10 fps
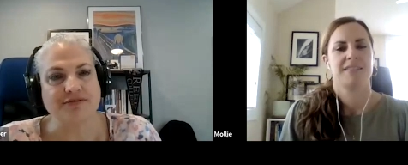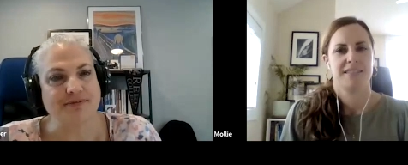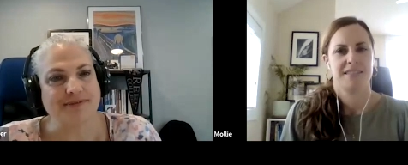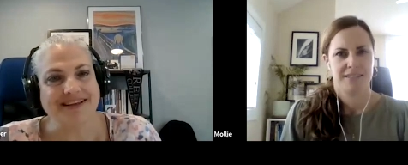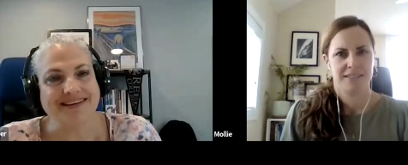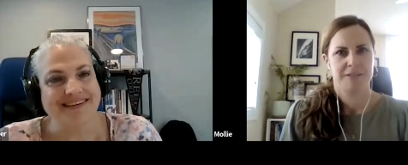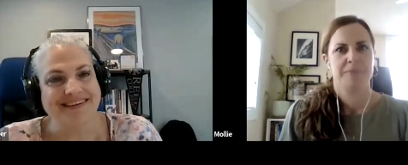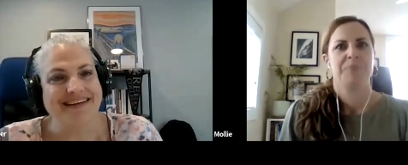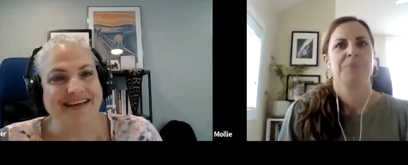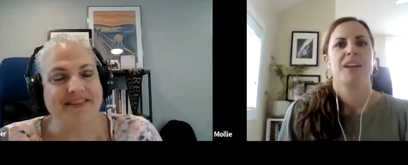Speaker 1: for me.
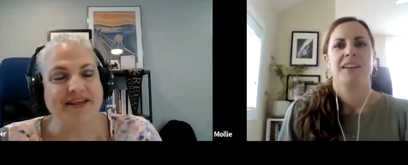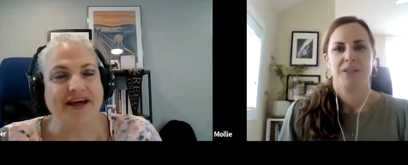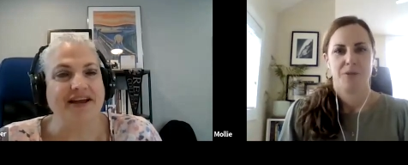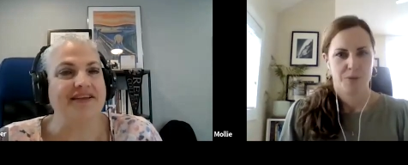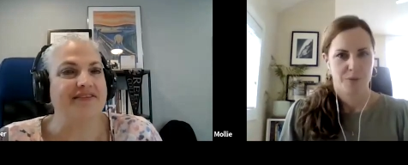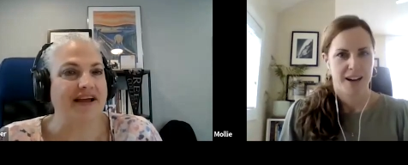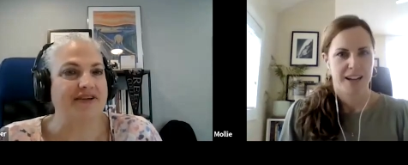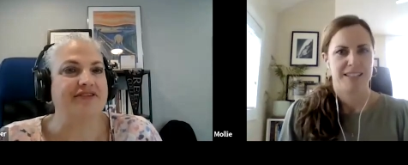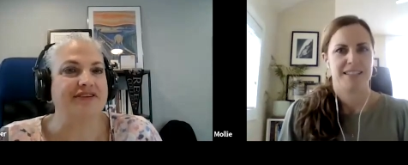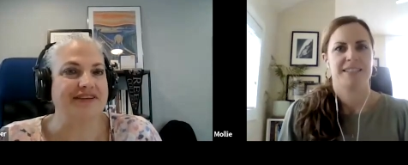And that is right.
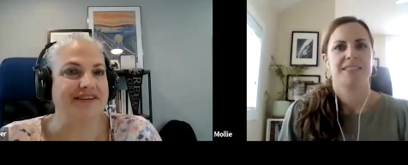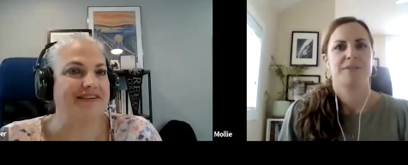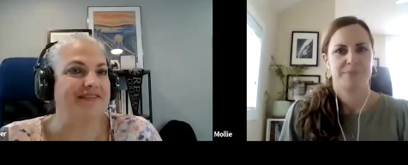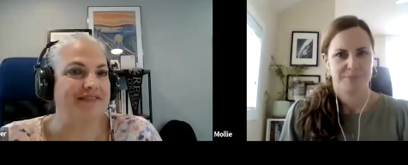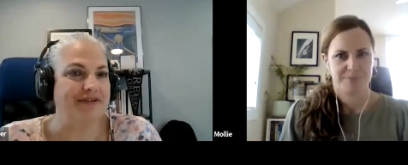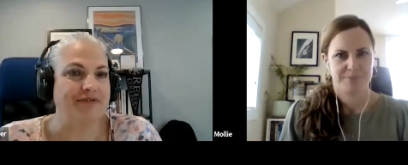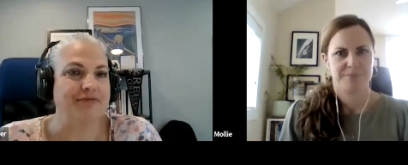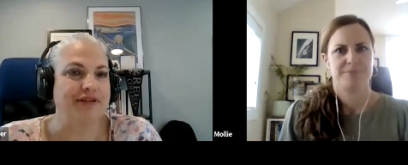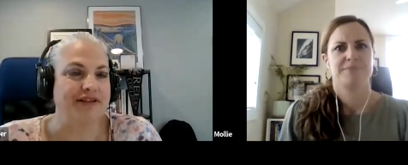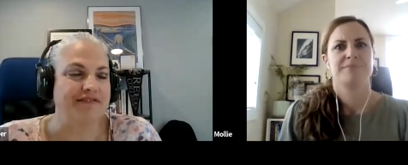actually a
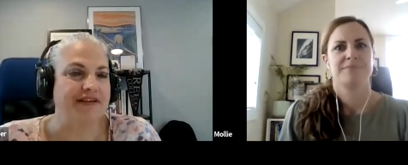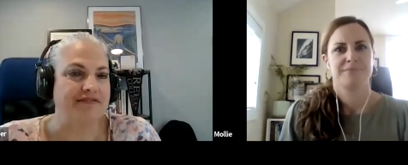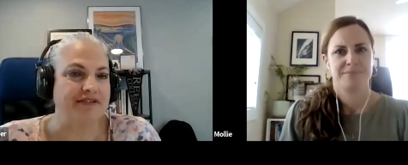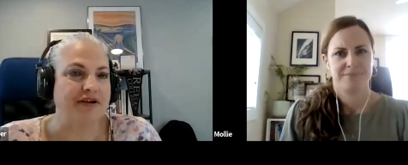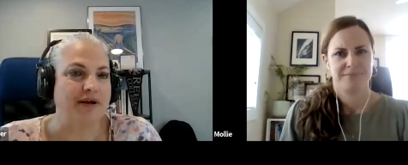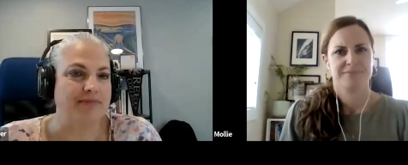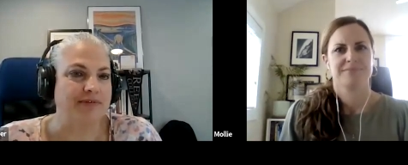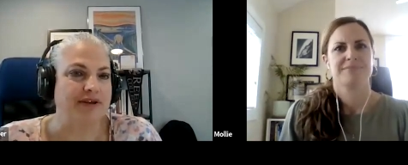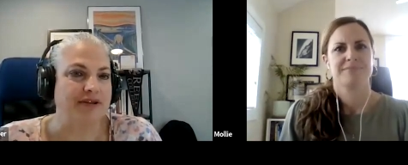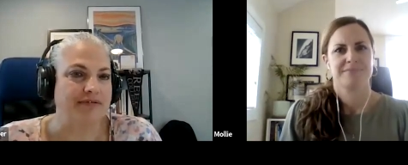really favorite
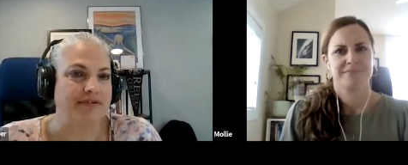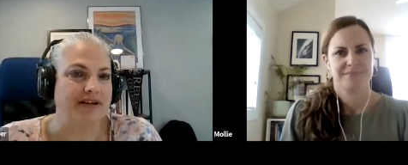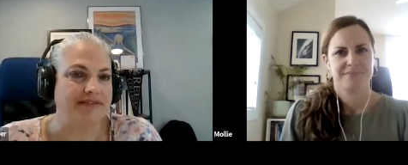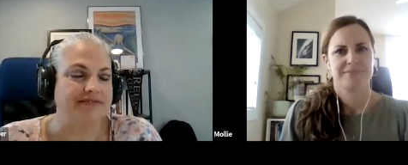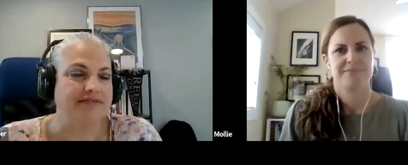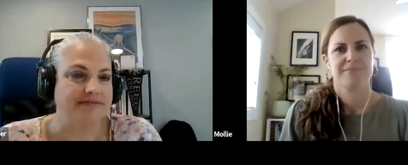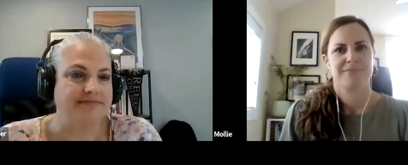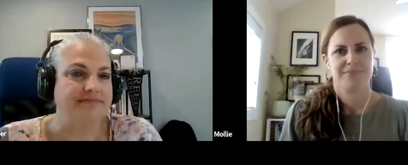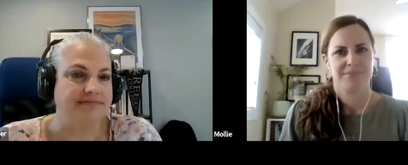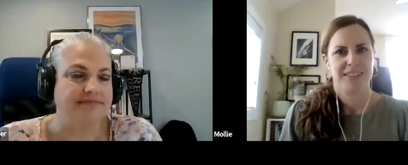compliment as well.
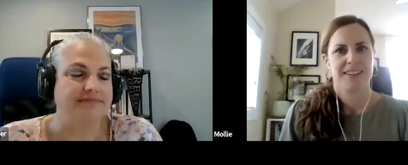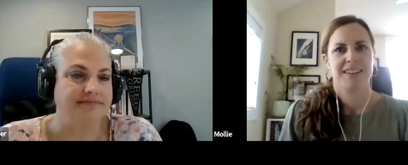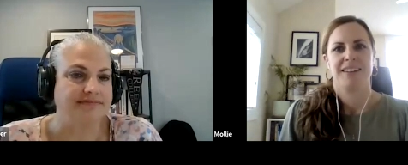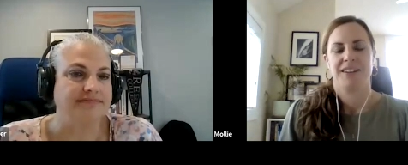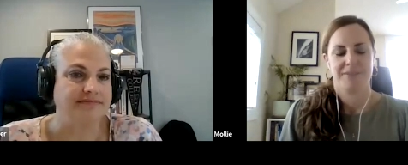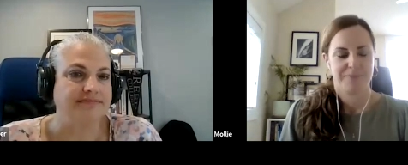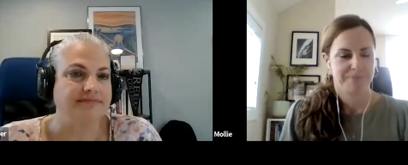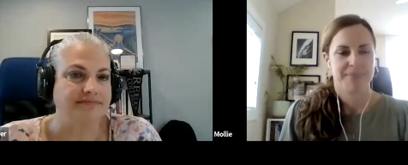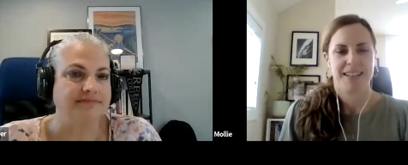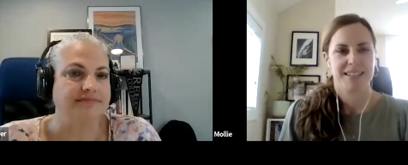
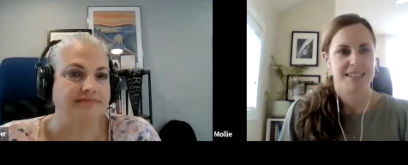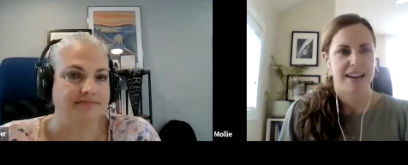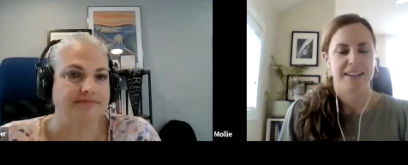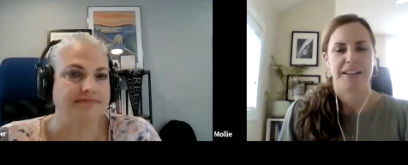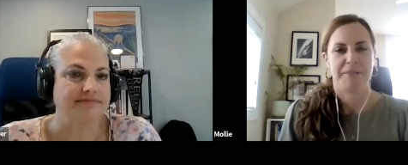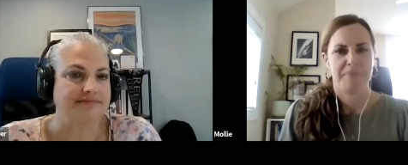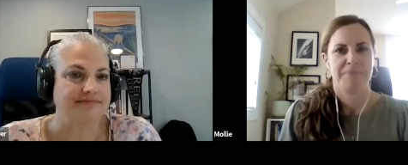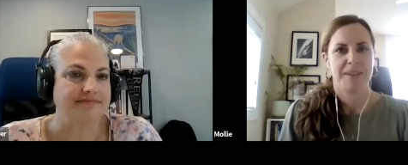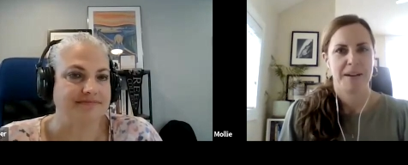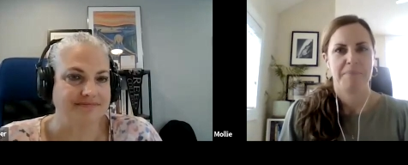
Speaker 2: Exactly.
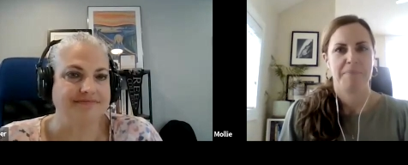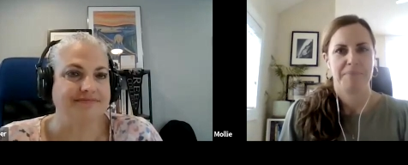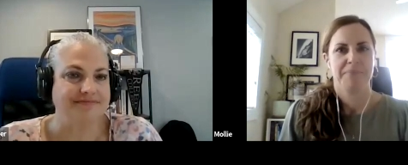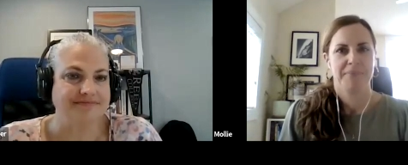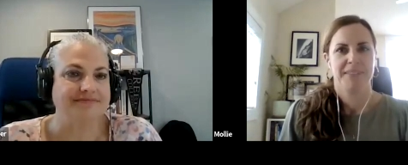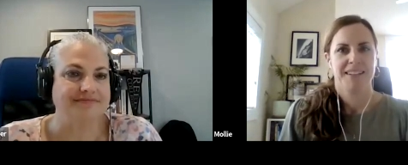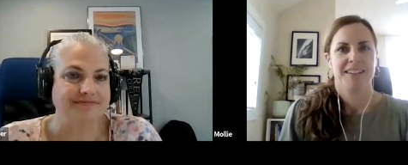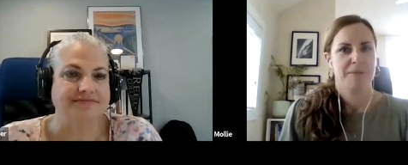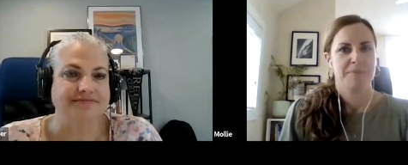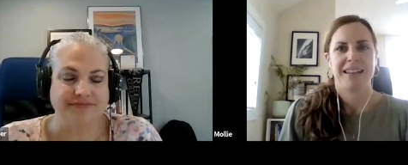Yeah. Mm-hmm.
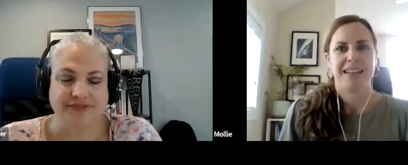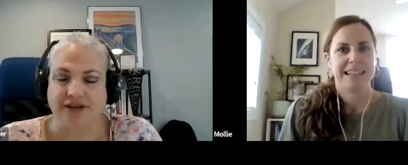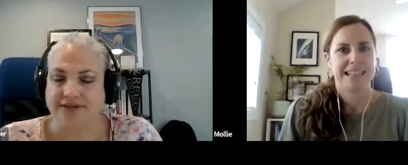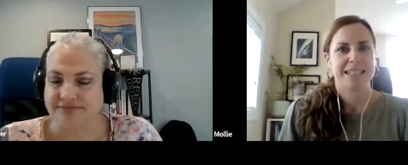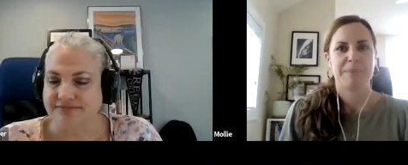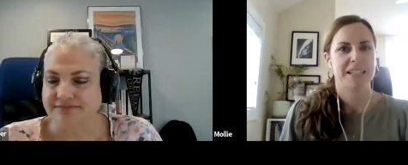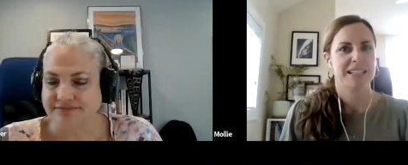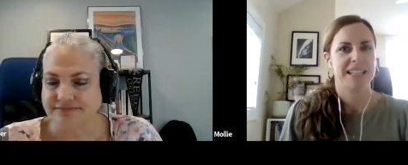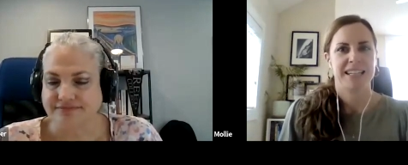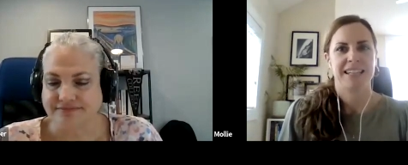That yeah. list
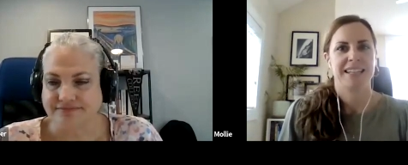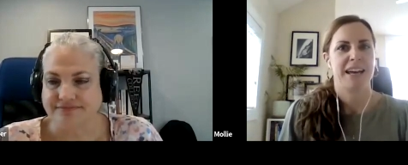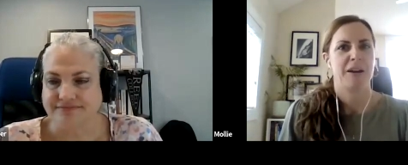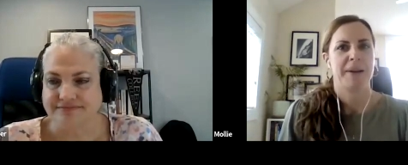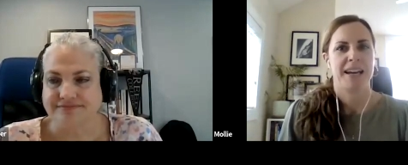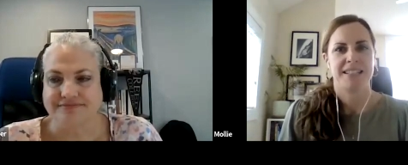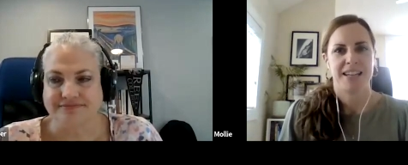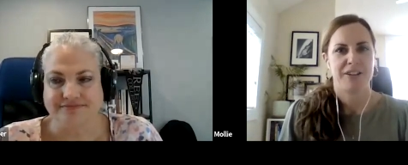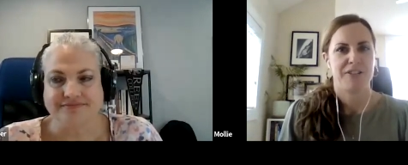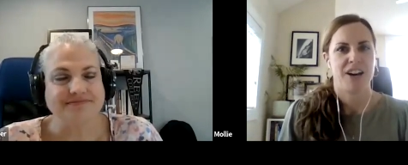building, helping
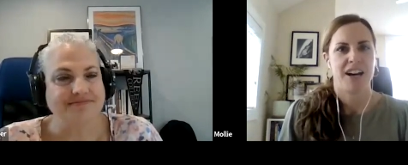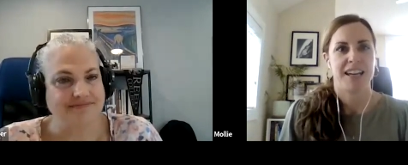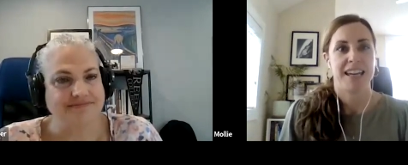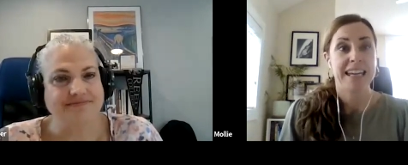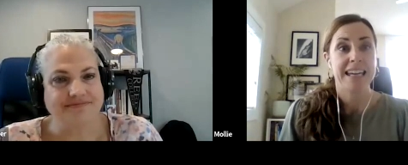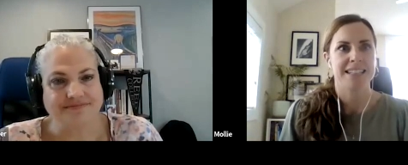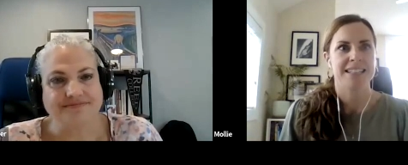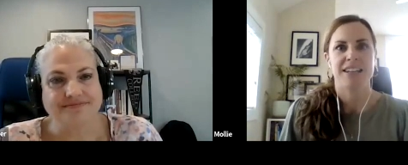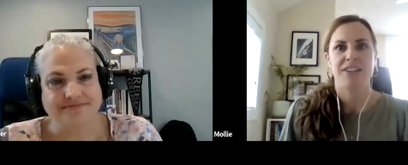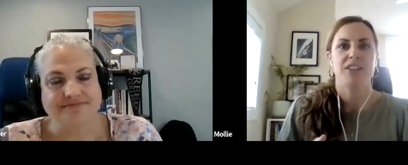identify, and
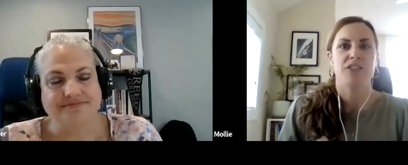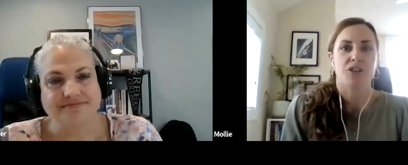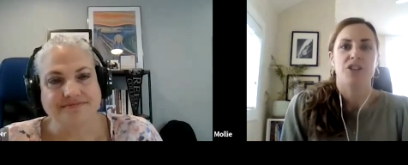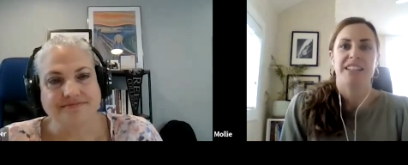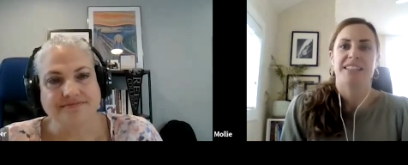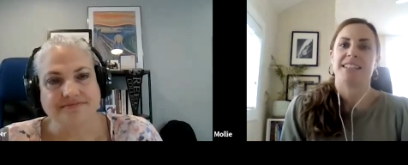even in the early